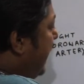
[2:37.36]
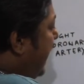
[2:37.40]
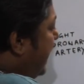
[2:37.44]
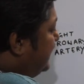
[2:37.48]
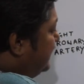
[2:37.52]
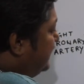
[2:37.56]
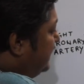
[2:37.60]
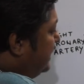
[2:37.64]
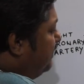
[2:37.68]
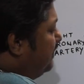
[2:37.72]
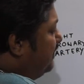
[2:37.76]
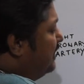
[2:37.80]

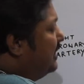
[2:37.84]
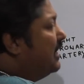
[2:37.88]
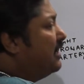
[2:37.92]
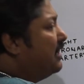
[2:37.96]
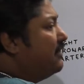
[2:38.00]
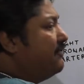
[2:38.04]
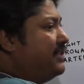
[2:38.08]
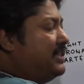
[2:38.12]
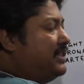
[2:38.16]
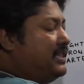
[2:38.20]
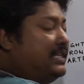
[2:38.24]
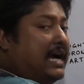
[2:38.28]
as
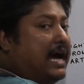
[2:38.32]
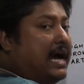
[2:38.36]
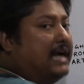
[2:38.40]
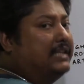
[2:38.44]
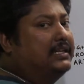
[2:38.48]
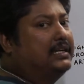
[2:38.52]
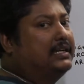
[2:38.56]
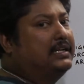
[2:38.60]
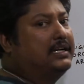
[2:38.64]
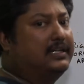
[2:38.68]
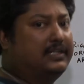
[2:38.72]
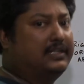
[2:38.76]
similar with the
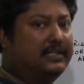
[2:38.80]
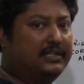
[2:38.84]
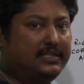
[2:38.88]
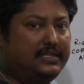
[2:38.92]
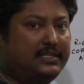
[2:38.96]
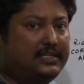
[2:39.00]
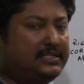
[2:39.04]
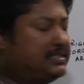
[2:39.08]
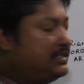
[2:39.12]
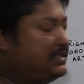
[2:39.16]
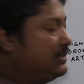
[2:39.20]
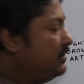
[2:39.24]
other
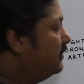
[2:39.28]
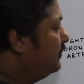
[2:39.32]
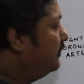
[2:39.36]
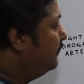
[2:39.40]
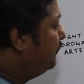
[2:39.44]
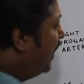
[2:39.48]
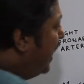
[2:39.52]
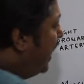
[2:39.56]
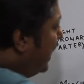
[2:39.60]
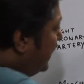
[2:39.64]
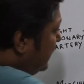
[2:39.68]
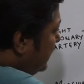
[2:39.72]
arteries,
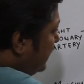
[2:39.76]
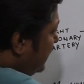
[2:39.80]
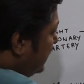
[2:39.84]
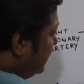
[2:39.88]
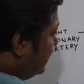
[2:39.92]
further